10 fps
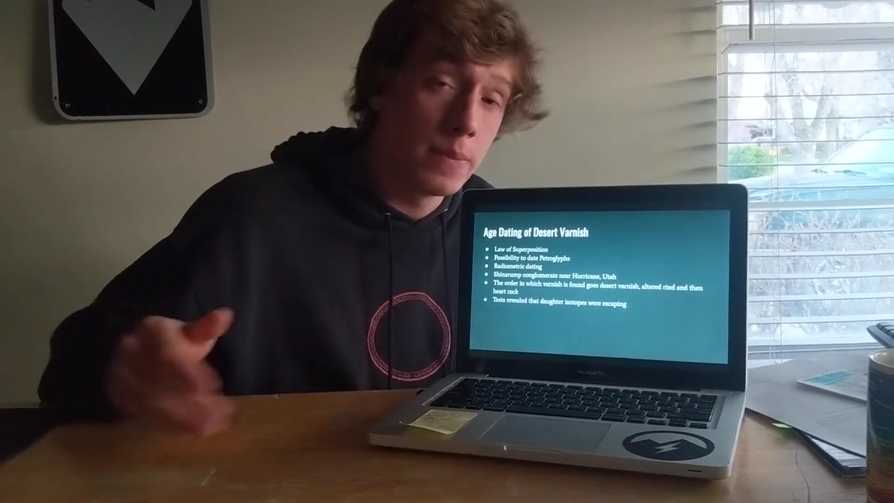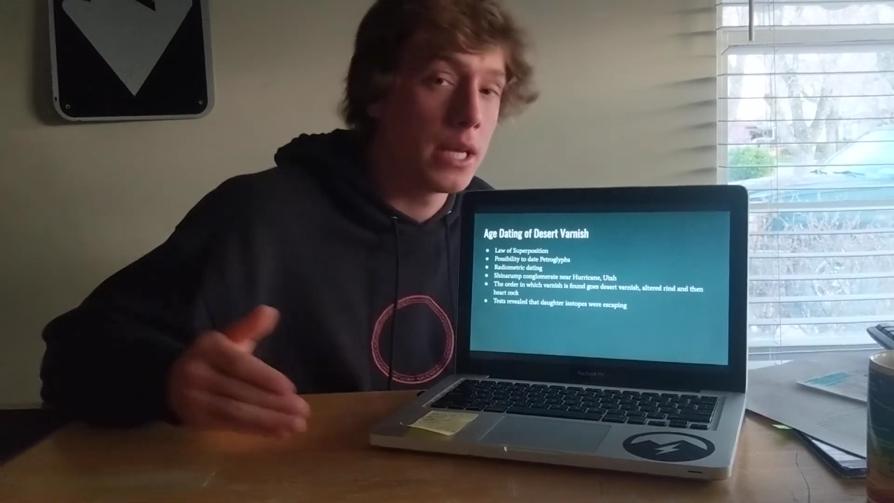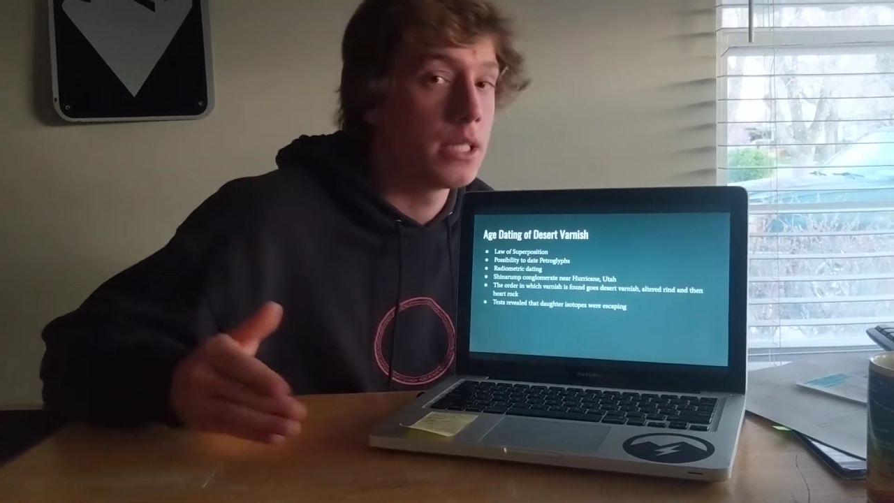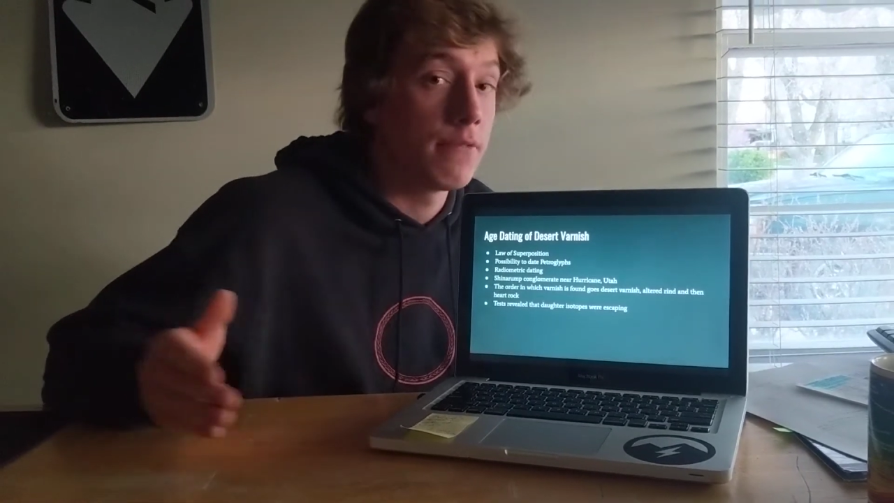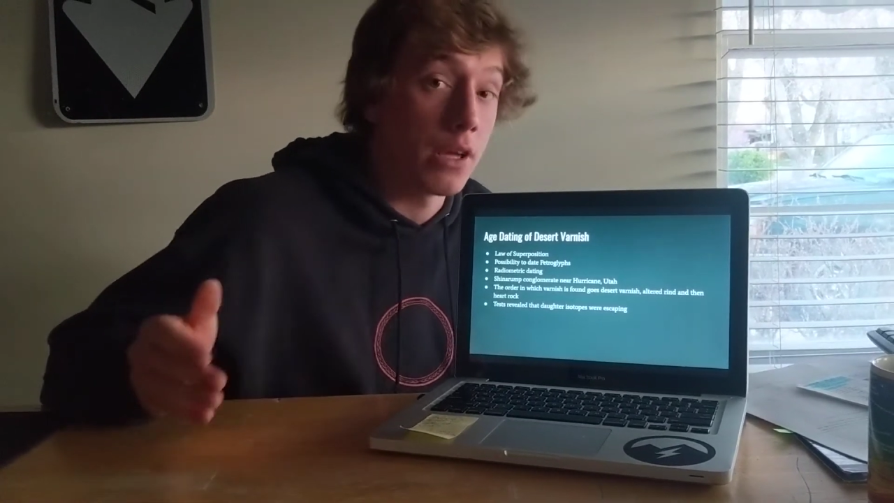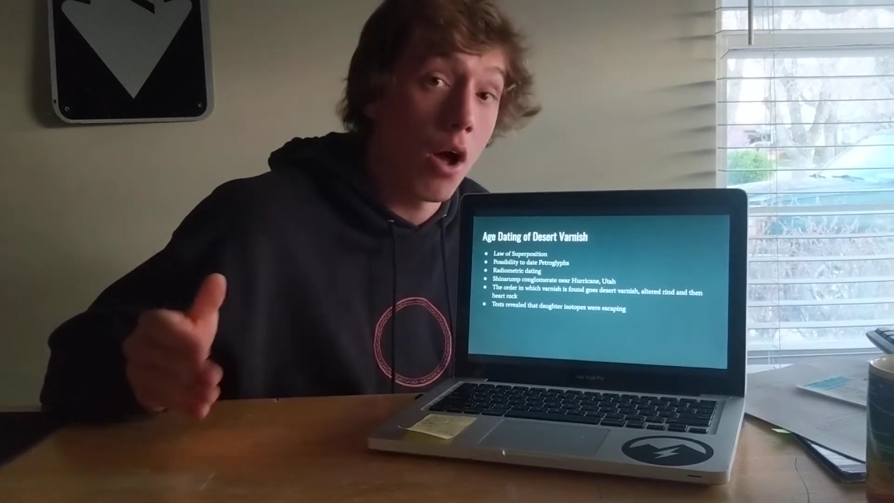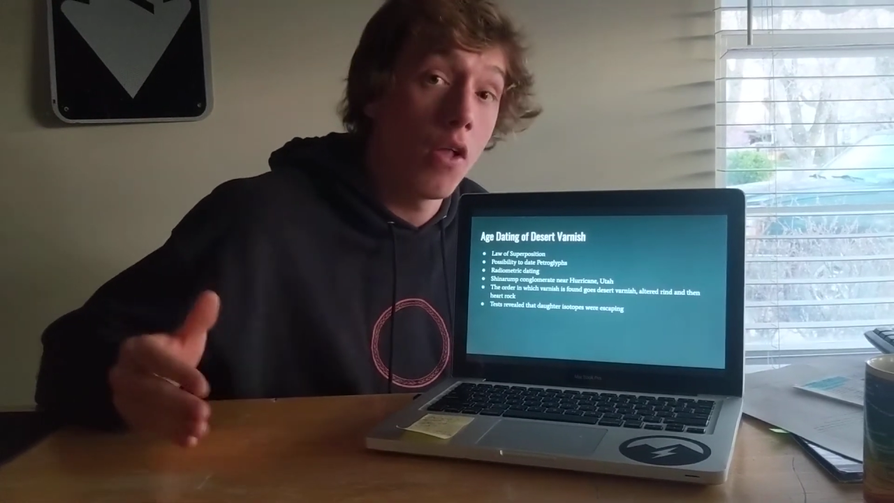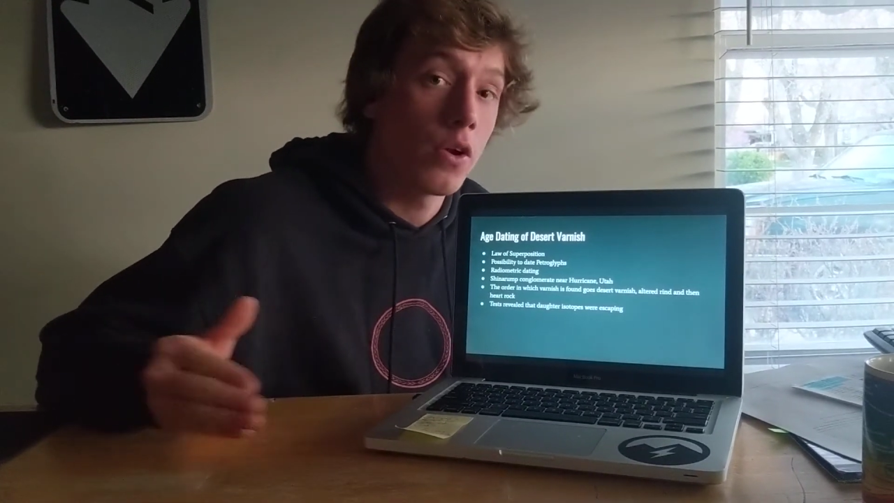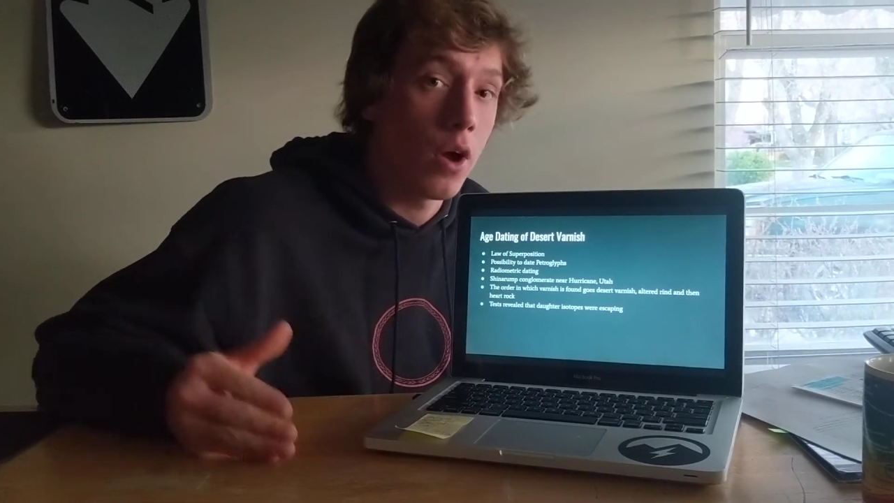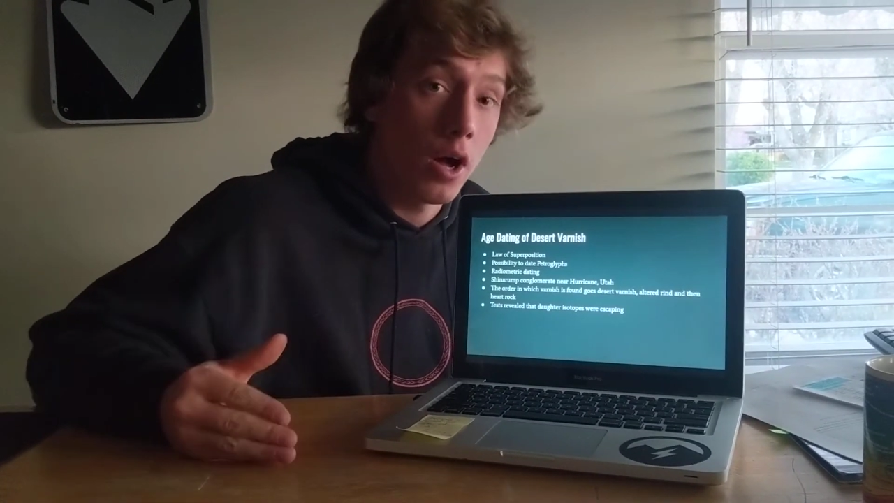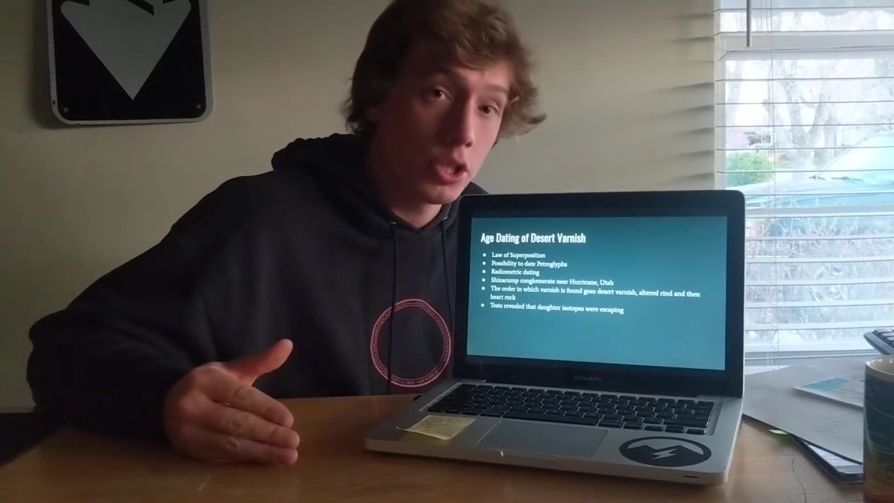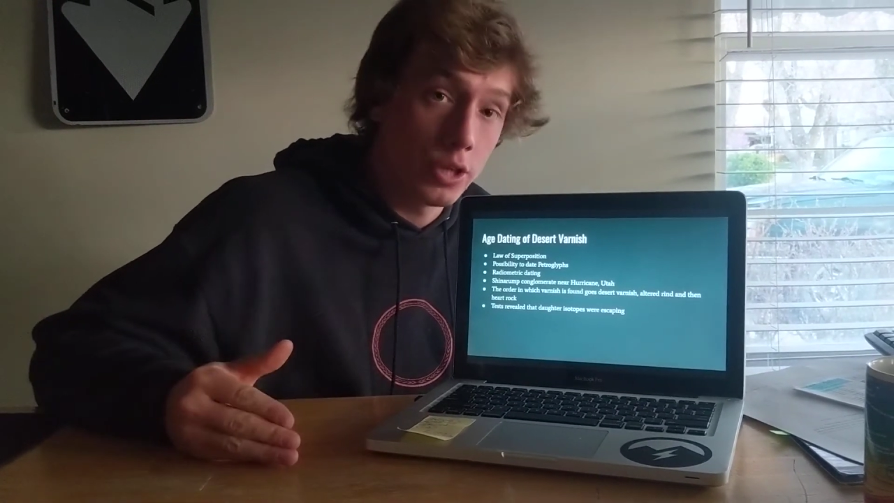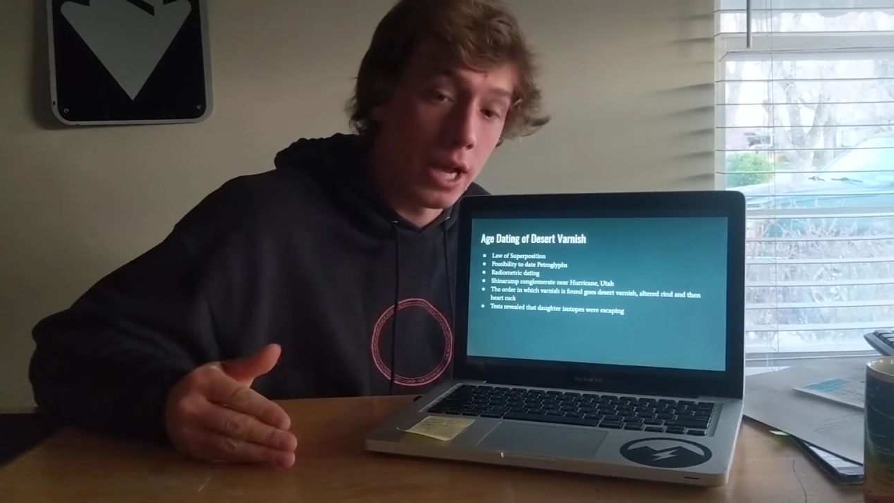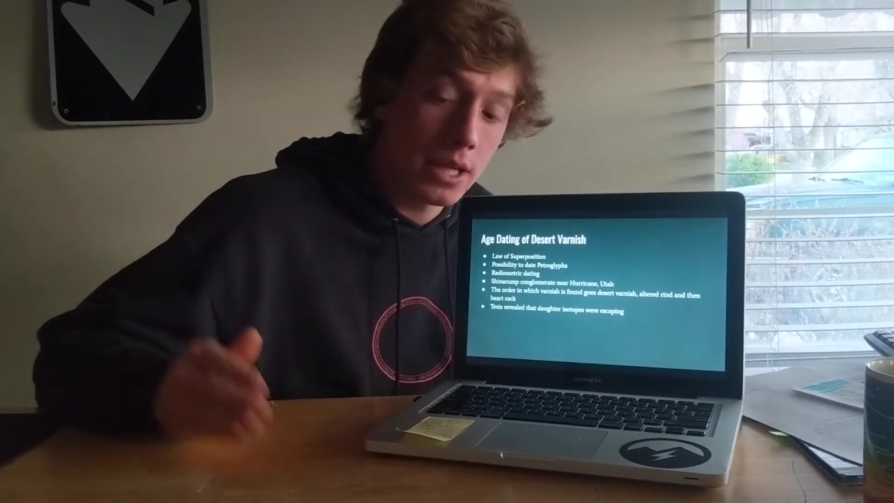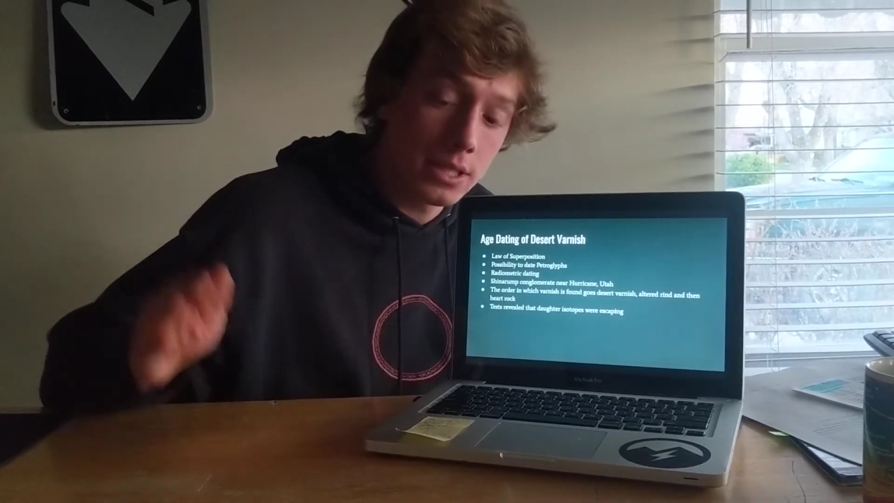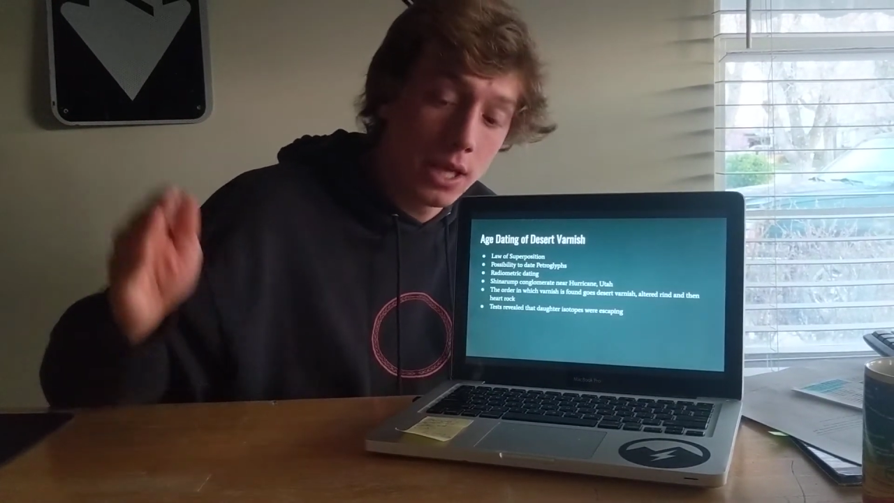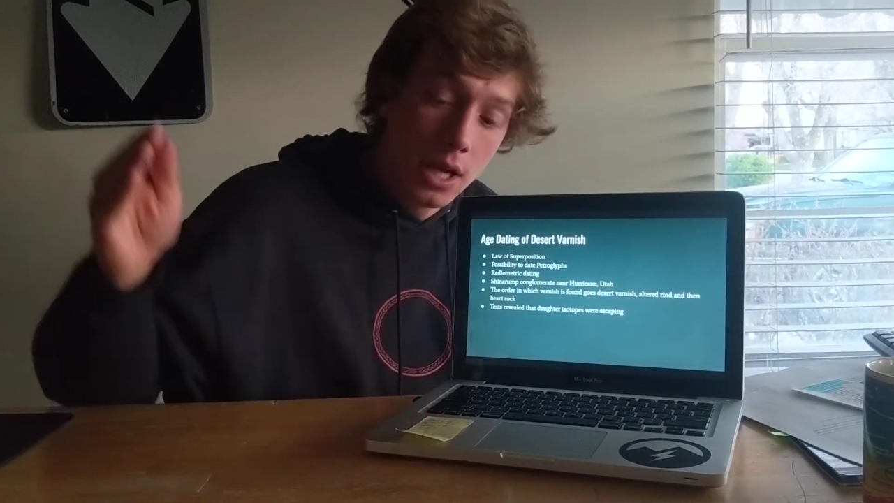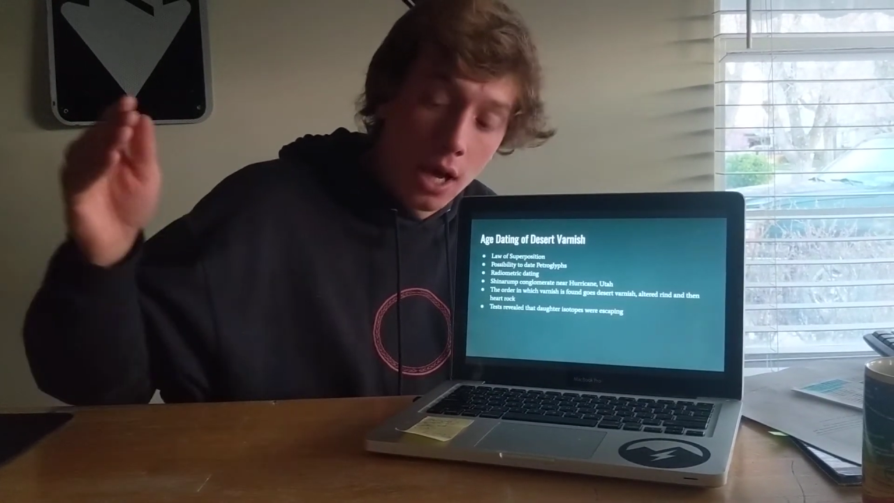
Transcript: because of the color contrast